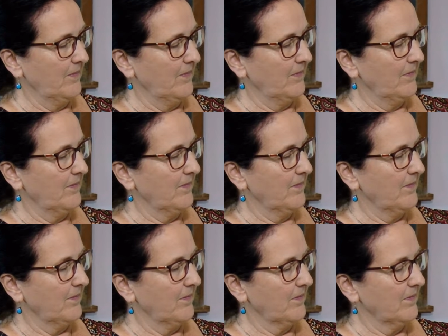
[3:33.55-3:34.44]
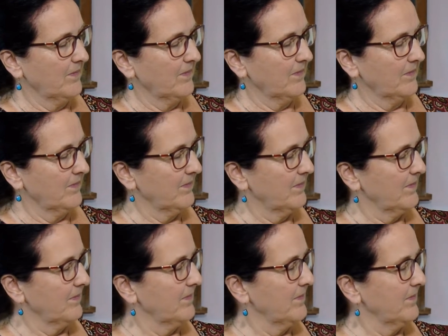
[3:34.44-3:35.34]

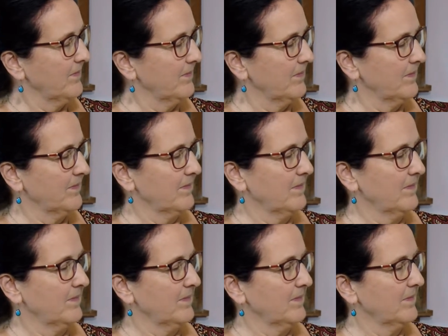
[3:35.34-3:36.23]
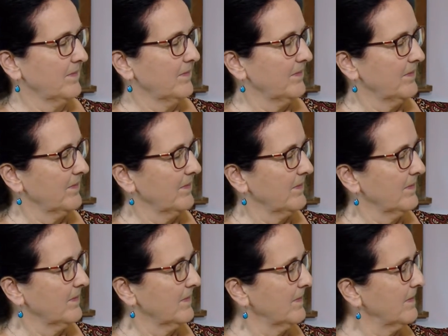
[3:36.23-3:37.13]

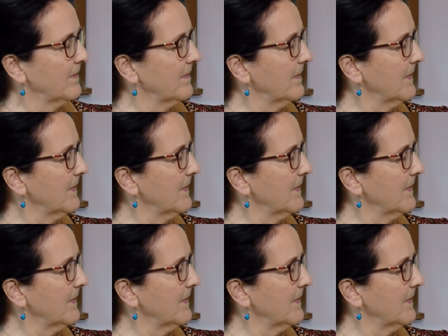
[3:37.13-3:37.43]
(no one is talking)